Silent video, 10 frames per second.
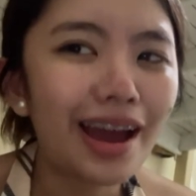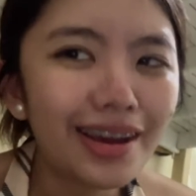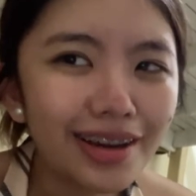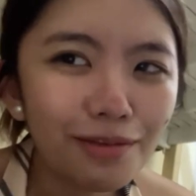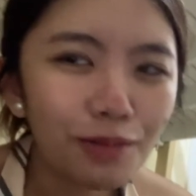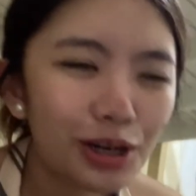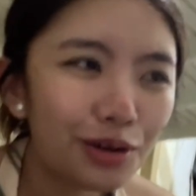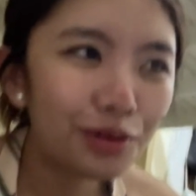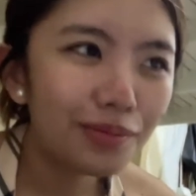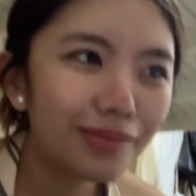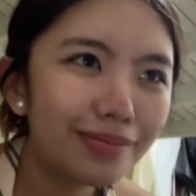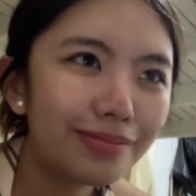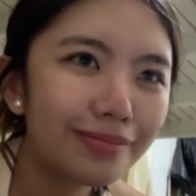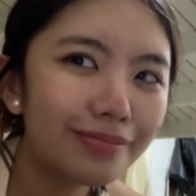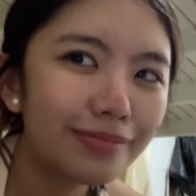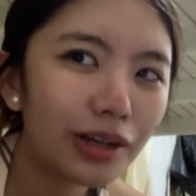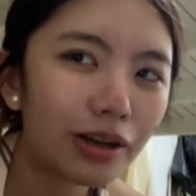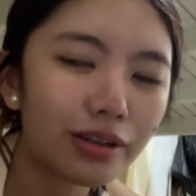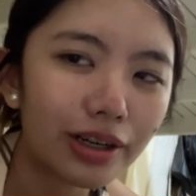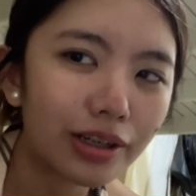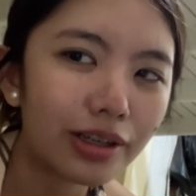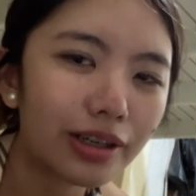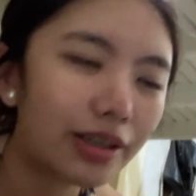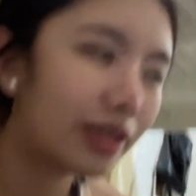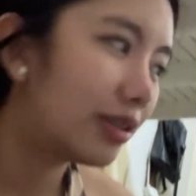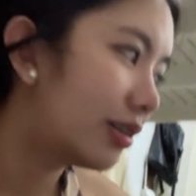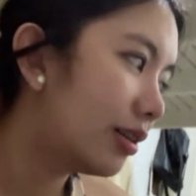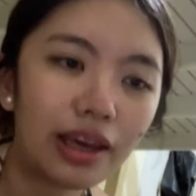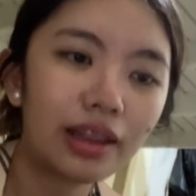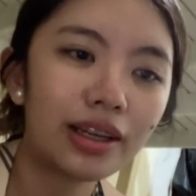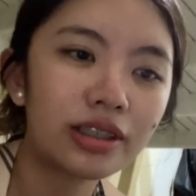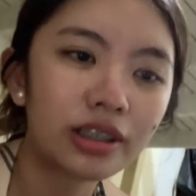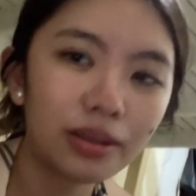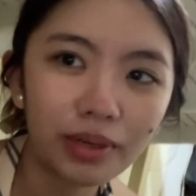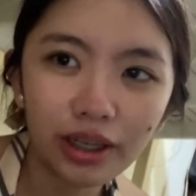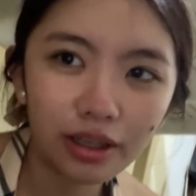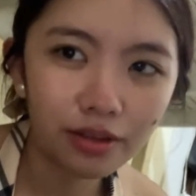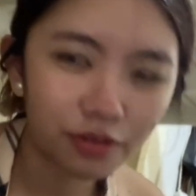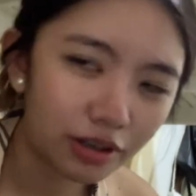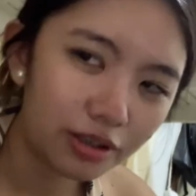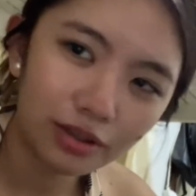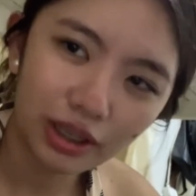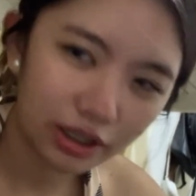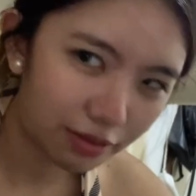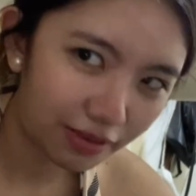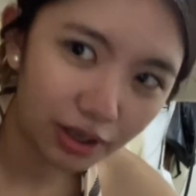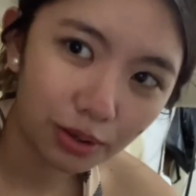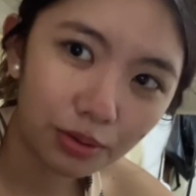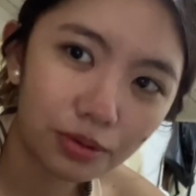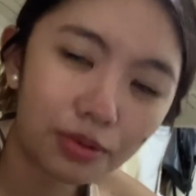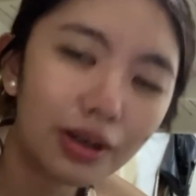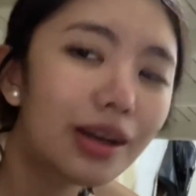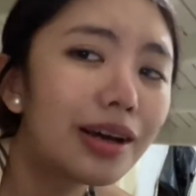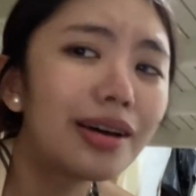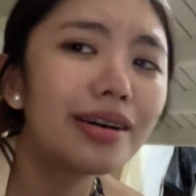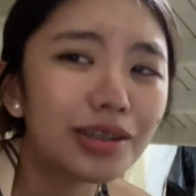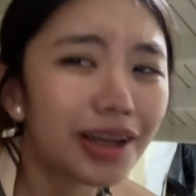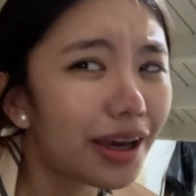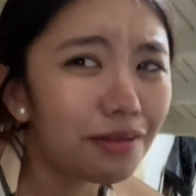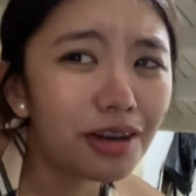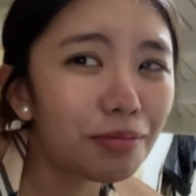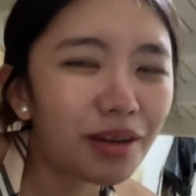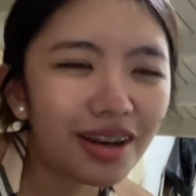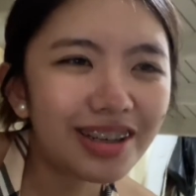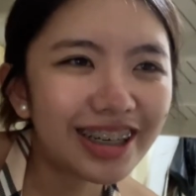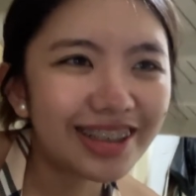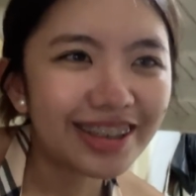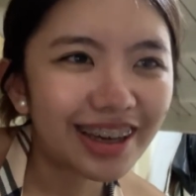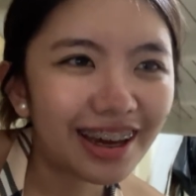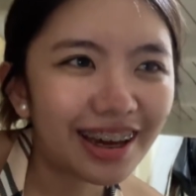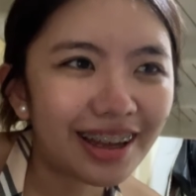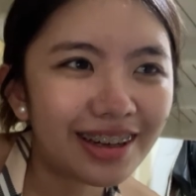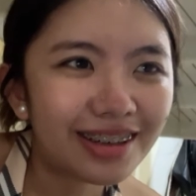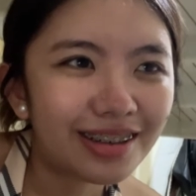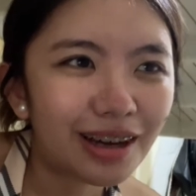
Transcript: I am home already, and that's gonna be it for today's video. Should I even apologize again?